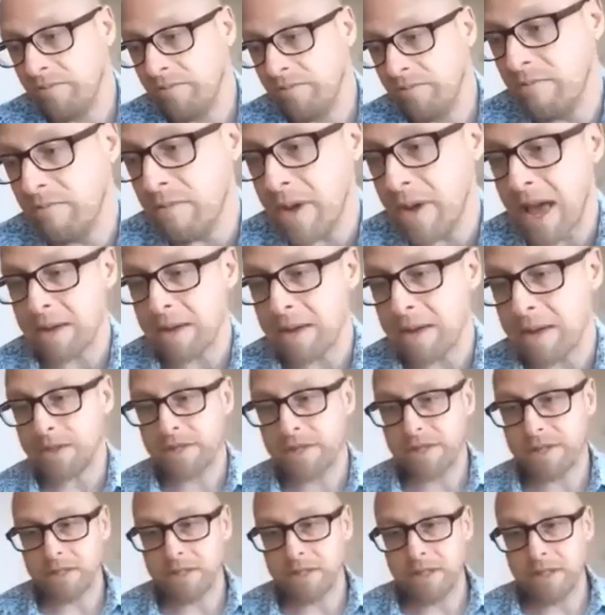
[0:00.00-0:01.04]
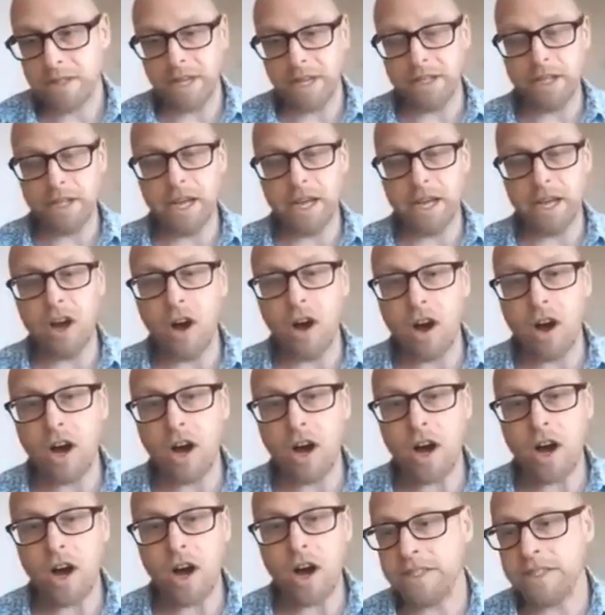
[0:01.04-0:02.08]
maps and
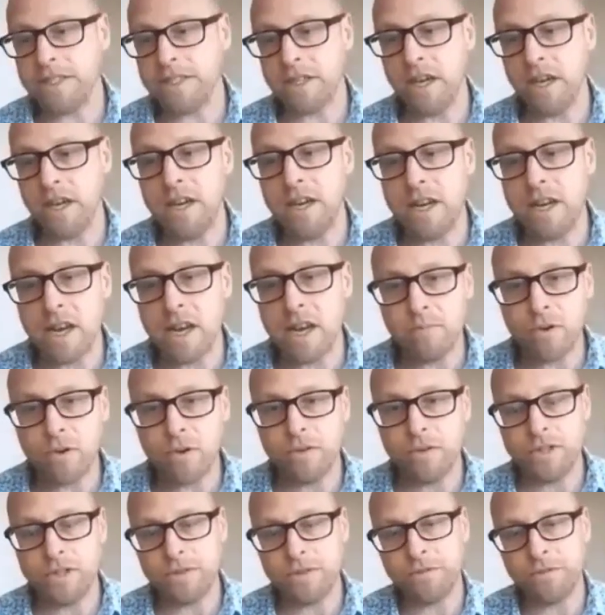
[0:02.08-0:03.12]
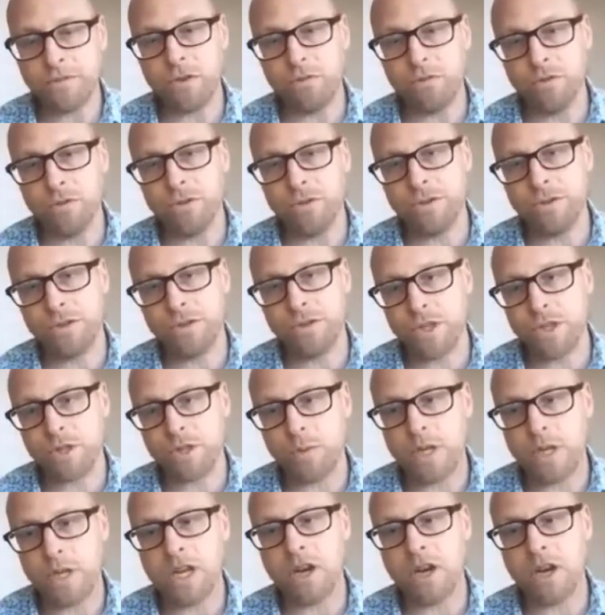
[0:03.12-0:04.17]
highlights a number of different routes which
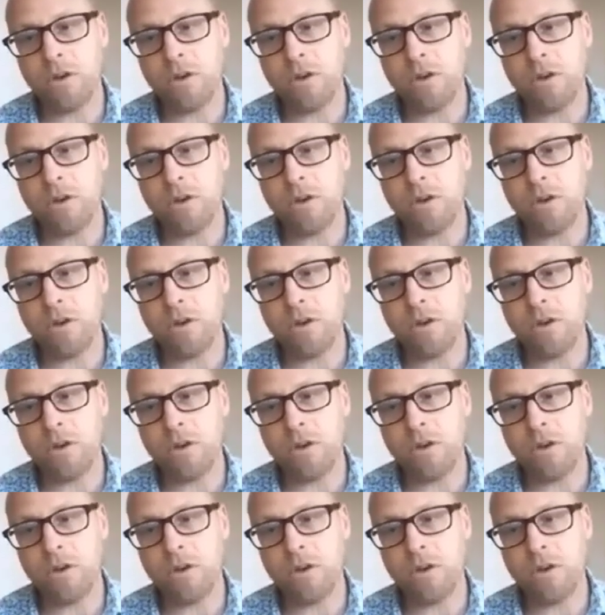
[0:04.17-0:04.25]
we know